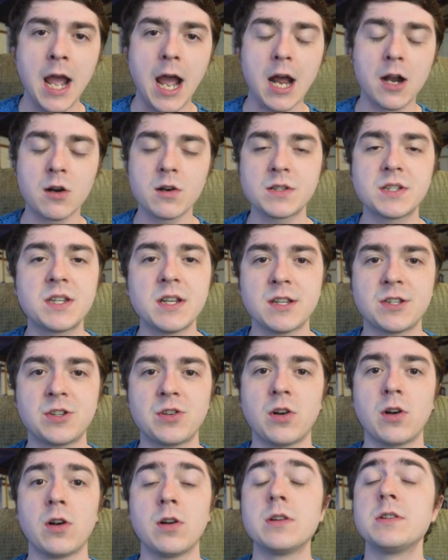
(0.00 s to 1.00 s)
and her
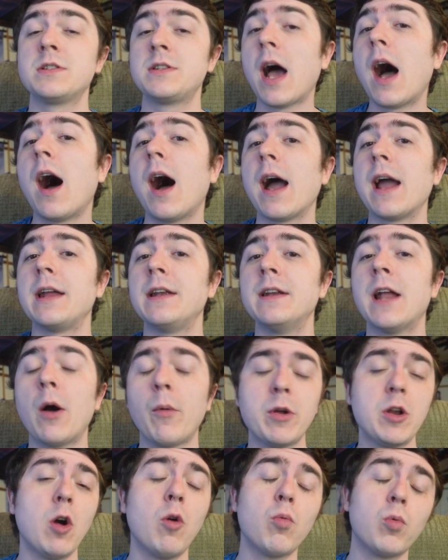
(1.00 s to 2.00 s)
sister died. Now,
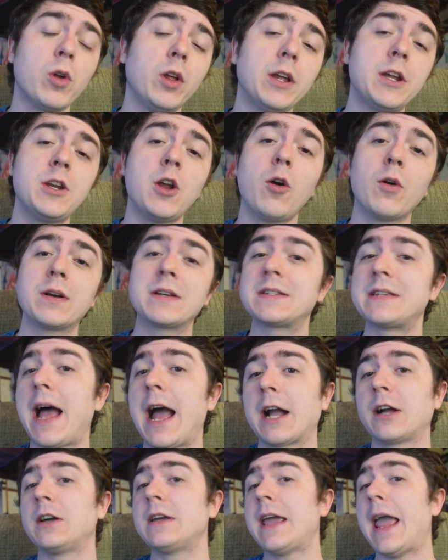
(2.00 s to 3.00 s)
we don't really know
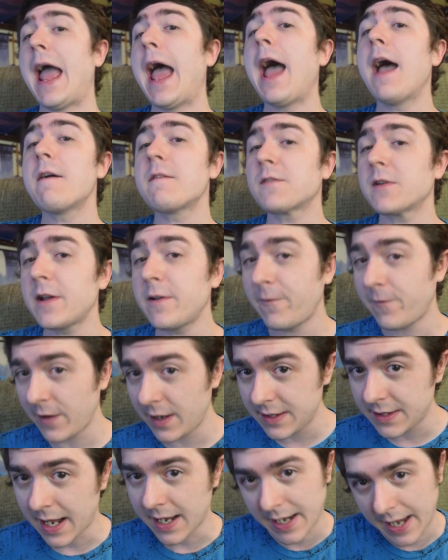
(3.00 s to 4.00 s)
exactly
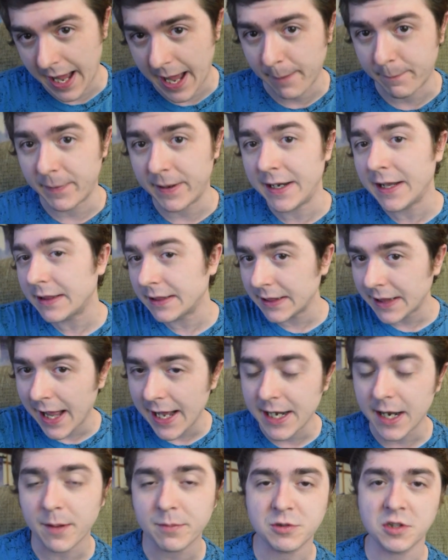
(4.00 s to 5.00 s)
everything that happened and
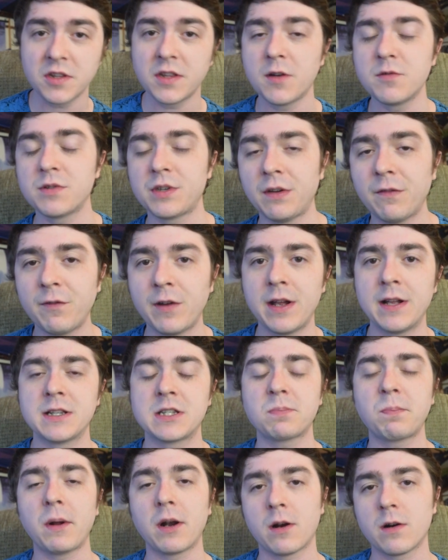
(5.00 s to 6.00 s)
led up to those
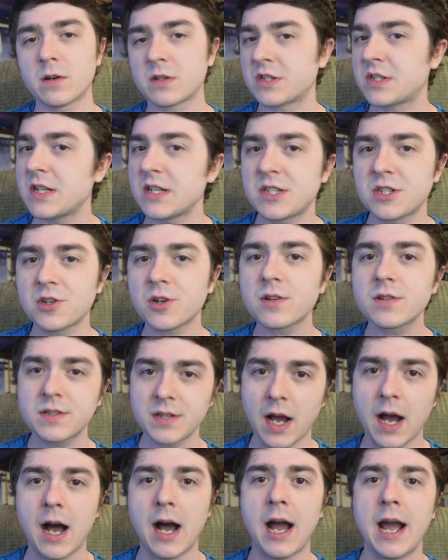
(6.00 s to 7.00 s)
events, but her sister
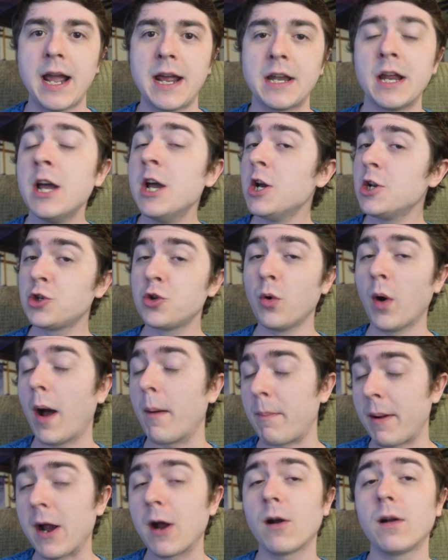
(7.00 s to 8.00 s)
died to
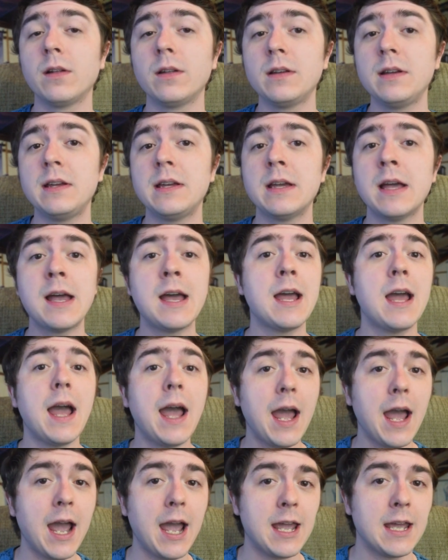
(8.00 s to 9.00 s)
apparently
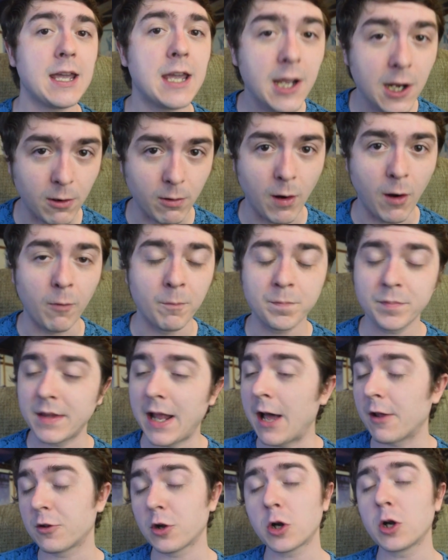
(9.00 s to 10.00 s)
a hero.
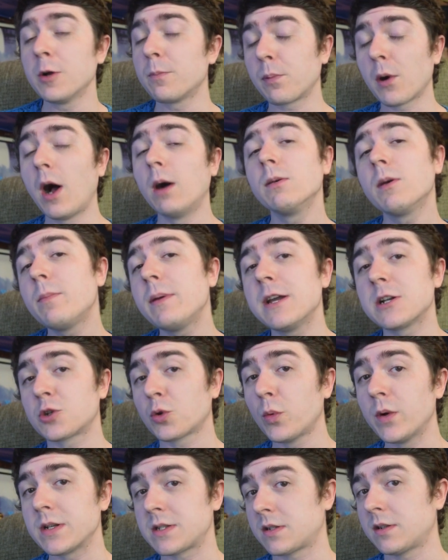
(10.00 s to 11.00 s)
Now, there could probably be a
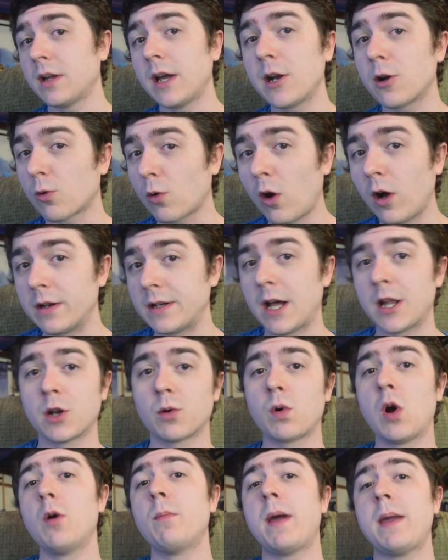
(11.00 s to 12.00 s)
twist later on down the
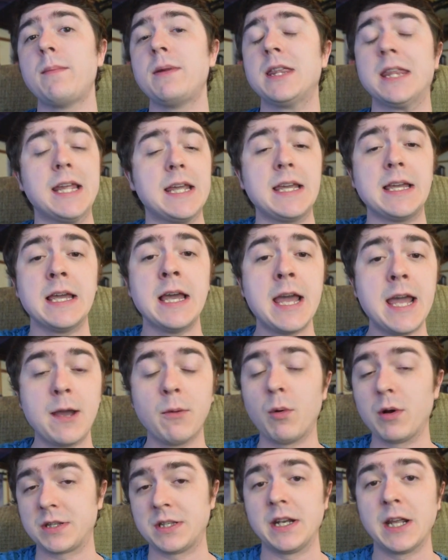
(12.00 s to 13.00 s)
road. Maybe the it
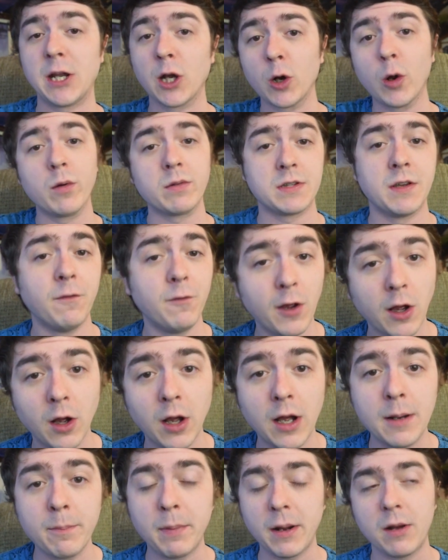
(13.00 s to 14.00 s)
wasn't a hero, it was a
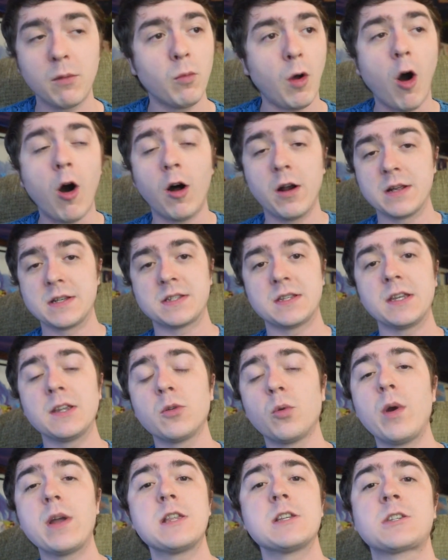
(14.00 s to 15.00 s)
villain. But honestly, the way